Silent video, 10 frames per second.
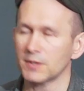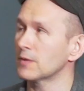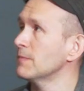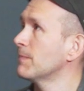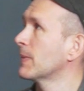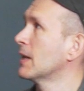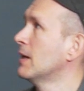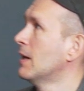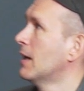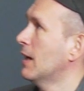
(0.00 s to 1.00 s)
good,
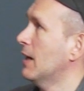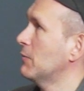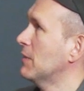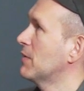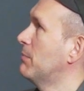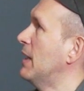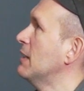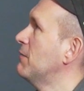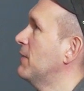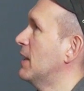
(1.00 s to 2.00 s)
we have the
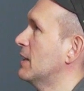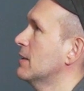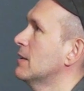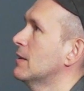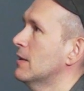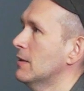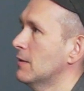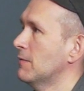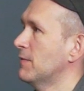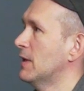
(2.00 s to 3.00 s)
benefit
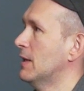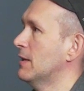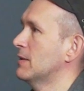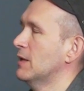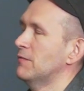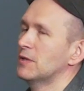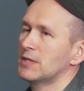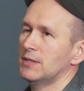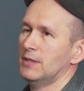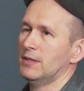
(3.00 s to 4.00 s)
of
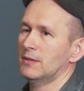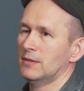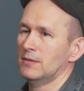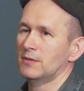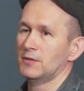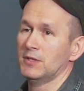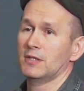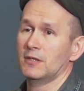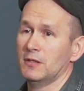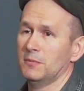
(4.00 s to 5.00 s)
diversity. So the trees are
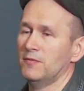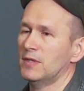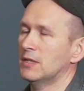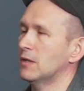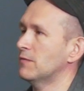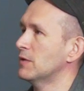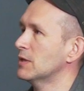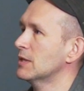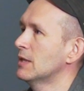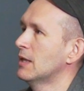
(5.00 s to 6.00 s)
going to be very
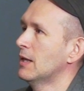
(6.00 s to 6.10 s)
diverse.